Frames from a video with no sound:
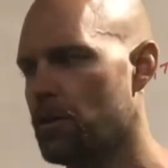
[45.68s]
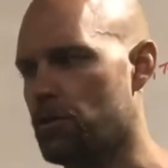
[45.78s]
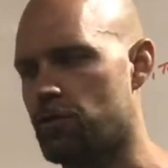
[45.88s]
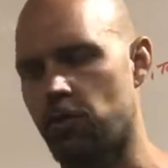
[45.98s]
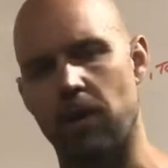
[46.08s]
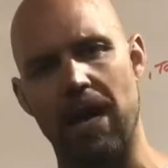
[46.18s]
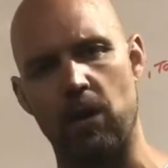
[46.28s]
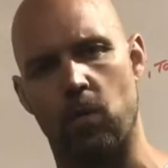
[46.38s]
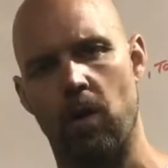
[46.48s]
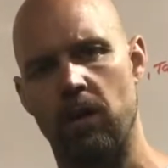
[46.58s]
You do
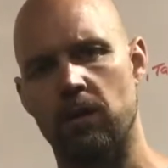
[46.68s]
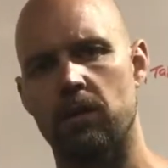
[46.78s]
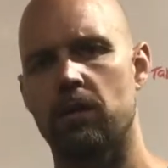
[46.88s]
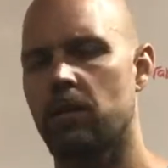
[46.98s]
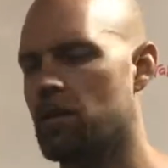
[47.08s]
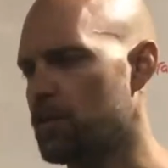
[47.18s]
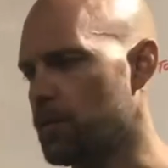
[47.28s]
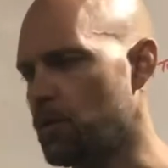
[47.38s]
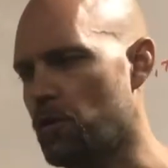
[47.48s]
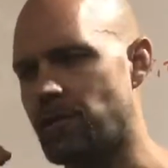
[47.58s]
A1,
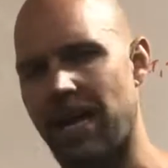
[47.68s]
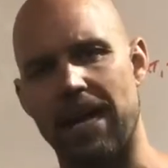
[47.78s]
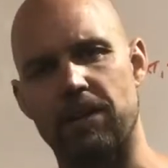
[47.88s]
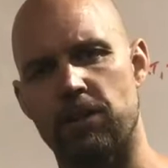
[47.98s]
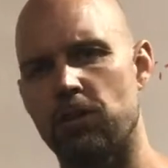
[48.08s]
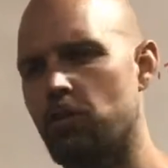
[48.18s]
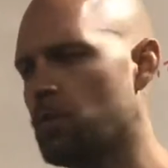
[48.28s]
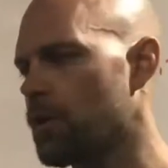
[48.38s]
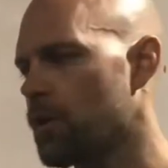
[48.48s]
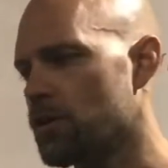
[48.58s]
you move to
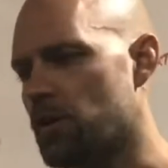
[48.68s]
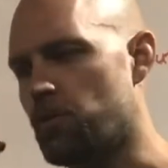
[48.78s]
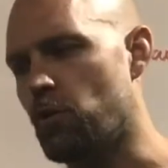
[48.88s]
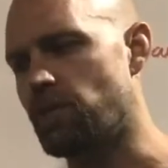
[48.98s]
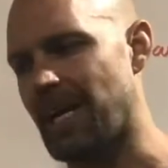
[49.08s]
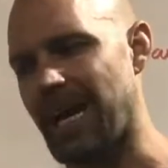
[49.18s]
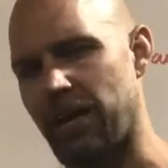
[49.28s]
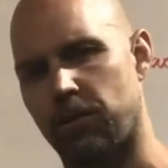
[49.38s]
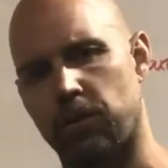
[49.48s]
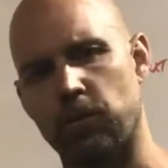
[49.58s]
A2, you move to
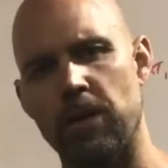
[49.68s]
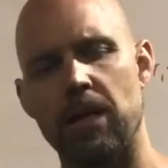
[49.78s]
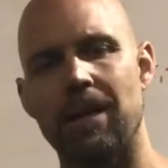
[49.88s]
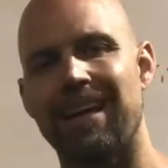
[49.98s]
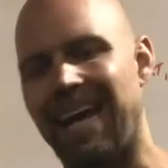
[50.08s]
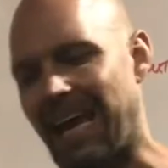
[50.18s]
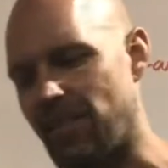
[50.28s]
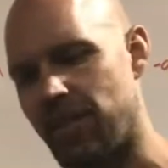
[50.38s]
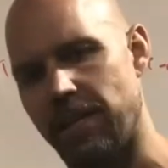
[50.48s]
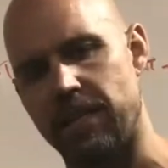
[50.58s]
A3,
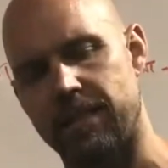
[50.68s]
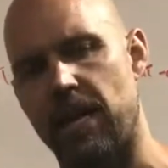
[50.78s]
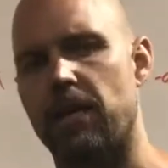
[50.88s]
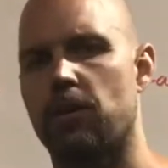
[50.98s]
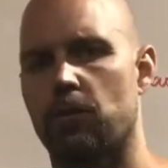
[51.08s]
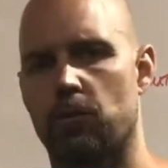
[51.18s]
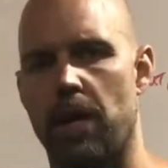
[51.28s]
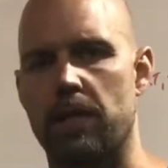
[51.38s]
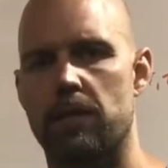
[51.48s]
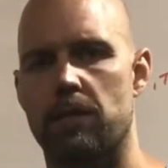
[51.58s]
and then you take your
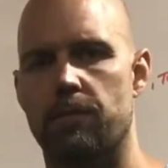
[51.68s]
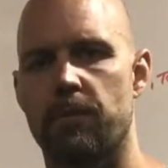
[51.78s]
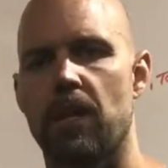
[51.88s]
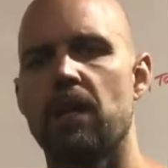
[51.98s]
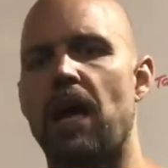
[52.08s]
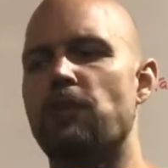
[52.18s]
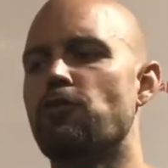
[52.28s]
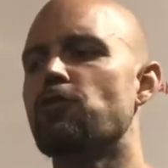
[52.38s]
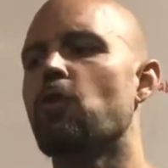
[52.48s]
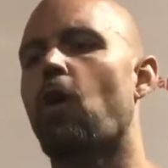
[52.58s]
rest. And
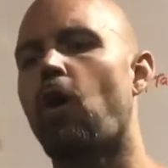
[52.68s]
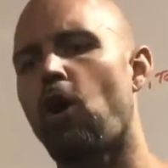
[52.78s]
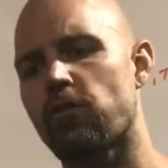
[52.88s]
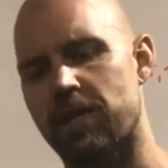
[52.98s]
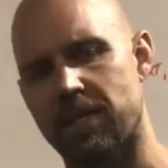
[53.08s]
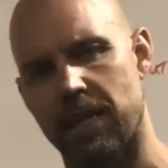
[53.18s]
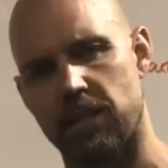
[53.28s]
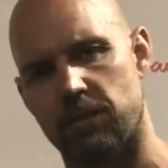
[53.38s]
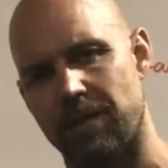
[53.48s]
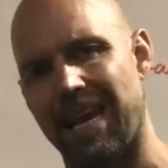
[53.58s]
you do all the
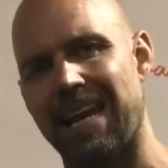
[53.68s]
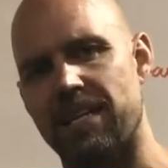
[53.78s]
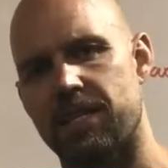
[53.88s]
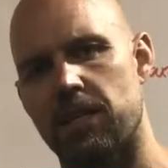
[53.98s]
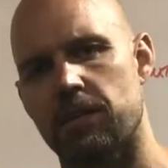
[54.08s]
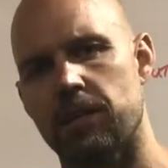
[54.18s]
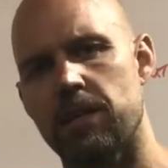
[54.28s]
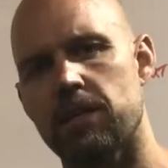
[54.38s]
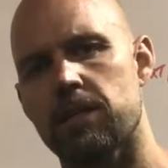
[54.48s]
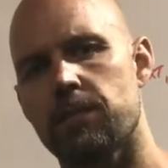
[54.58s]
sets of the A
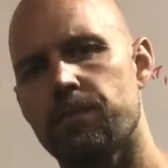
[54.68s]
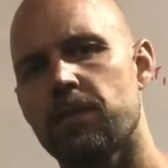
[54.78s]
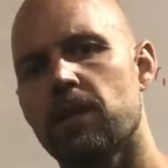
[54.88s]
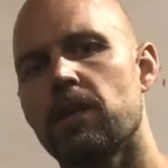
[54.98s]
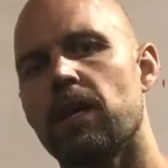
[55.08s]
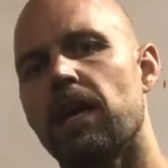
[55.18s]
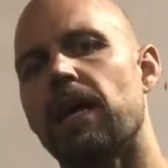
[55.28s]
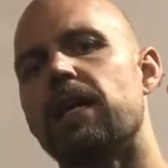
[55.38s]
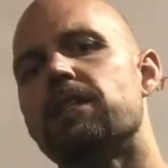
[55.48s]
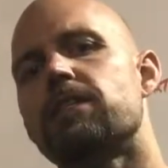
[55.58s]
series
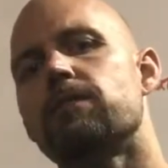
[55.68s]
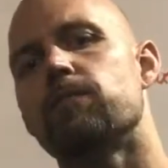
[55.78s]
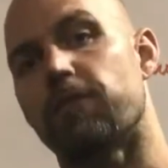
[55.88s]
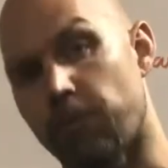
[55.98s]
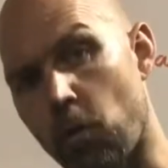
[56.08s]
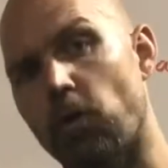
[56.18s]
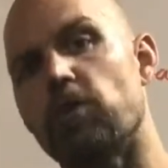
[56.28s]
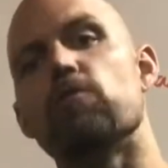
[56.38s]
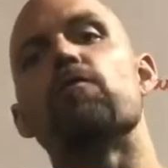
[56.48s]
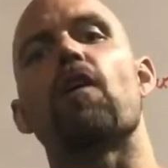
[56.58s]
and before
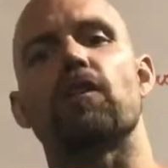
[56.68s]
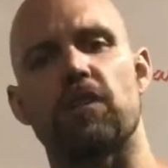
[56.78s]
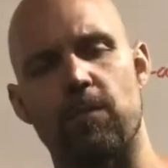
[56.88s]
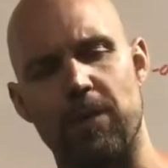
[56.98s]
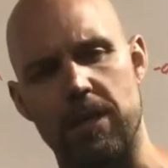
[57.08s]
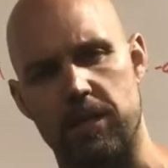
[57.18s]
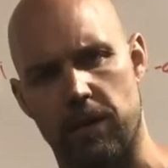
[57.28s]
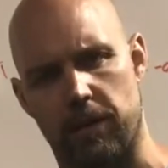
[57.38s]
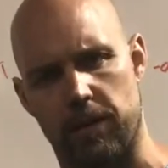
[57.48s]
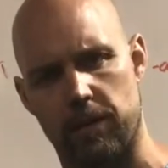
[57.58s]
you move on to the B
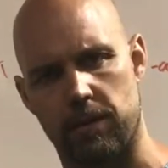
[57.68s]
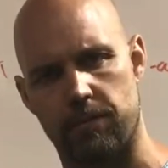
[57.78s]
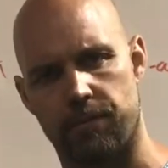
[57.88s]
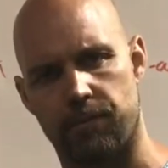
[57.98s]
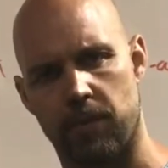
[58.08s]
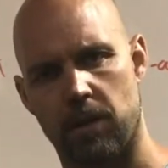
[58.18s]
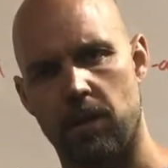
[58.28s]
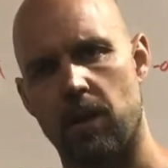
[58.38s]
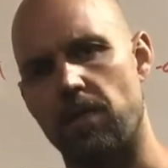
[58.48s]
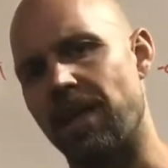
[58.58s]
series.
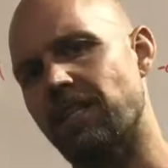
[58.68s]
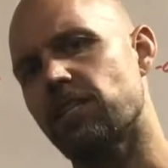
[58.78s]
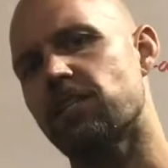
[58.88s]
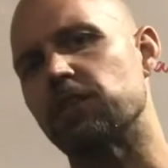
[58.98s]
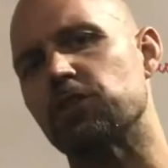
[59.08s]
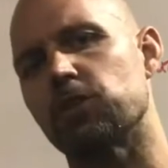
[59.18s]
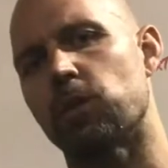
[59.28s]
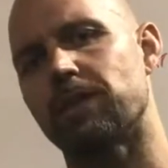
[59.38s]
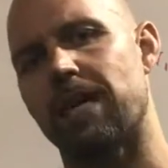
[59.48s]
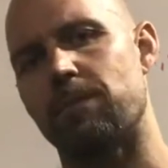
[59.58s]
That's essentially
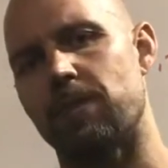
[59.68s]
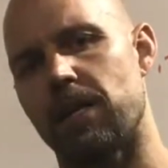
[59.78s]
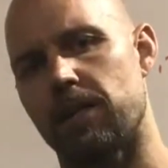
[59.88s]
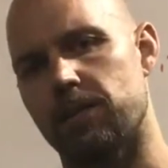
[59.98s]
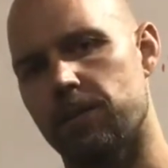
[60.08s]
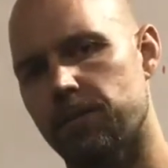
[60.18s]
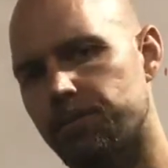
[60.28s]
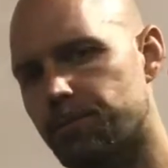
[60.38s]
what that means.